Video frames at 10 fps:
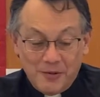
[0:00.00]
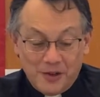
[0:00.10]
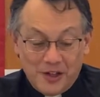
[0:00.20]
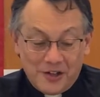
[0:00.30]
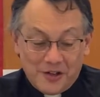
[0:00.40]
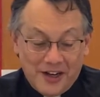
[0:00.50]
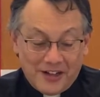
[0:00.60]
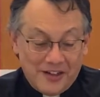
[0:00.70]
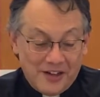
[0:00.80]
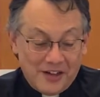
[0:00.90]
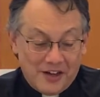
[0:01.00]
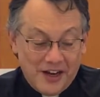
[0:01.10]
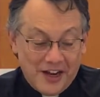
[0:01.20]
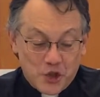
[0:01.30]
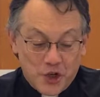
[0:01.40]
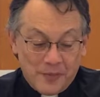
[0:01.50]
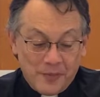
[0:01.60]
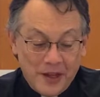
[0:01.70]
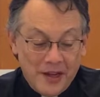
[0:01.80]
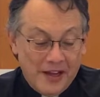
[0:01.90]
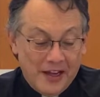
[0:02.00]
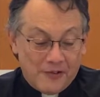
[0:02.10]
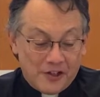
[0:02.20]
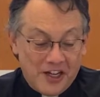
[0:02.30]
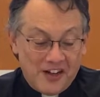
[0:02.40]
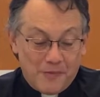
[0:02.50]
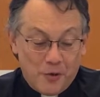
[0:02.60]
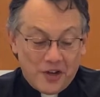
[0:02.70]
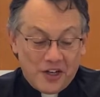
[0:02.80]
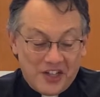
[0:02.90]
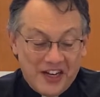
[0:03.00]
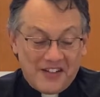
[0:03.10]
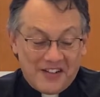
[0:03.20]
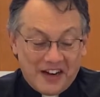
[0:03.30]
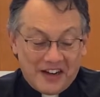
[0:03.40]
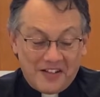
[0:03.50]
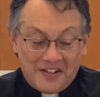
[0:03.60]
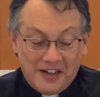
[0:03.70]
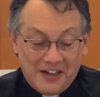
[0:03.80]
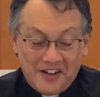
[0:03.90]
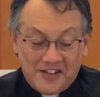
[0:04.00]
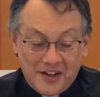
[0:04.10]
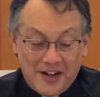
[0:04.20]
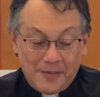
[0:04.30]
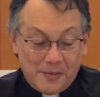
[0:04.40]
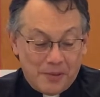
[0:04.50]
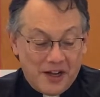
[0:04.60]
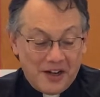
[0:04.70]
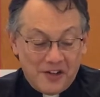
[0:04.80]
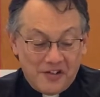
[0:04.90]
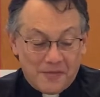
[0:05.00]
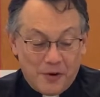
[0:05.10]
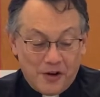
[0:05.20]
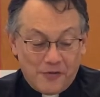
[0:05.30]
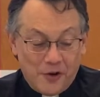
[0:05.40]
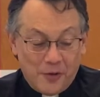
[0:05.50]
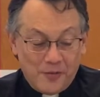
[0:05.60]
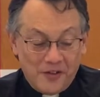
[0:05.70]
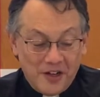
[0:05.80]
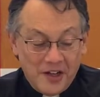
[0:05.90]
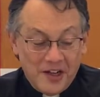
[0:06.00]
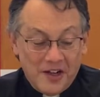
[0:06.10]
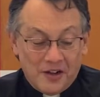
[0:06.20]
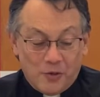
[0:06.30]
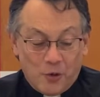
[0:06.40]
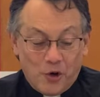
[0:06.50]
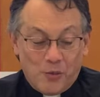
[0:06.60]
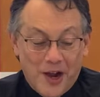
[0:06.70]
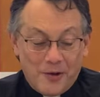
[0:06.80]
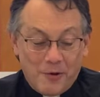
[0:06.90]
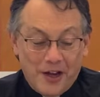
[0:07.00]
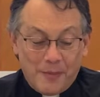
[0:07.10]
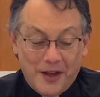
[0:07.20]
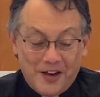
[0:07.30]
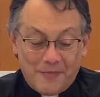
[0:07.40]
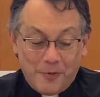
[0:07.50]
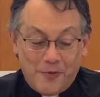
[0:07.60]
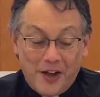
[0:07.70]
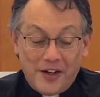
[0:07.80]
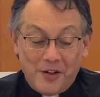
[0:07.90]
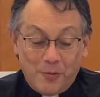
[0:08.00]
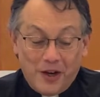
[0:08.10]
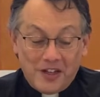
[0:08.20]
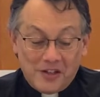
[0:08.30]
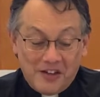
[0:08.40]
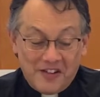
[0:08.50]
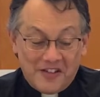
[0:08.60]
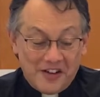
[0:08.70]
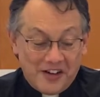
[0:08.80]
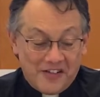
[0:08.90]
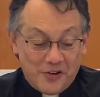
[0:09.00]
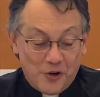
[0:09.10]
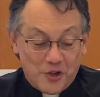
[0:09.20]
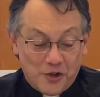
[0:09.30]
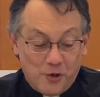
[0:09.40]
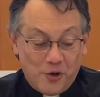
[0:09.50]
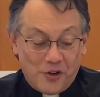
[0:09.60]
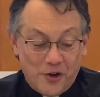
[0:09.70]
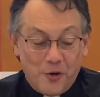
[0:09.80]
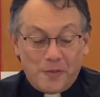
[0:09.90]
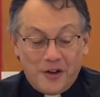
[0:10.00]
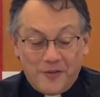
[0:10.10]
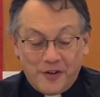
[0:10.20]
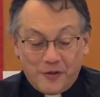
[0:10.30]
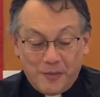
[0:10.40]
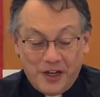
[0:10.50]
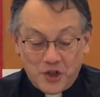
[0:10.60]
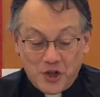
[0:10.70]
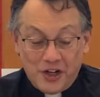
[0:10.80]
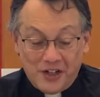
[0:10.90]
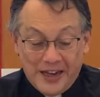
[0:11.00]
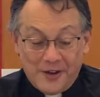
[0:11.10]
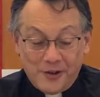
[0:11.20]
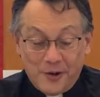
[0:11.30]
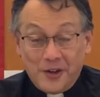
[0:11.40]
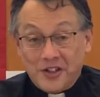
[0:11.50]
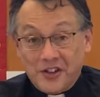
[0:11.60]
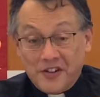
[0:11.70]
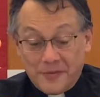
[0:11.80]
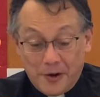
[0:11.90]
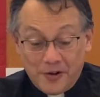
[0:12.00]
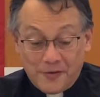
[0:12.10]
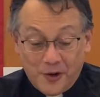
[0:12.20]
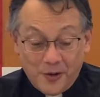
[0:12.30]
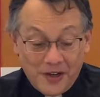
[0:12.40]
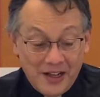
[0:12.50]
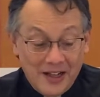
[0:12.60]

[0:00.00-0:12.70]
with the internet connection. If it takes more than 10 seconds, then it is time to buy a new smartphone. The World Wide Web has provided a way to instantly search a cornucopia of information and download it to your smartphone.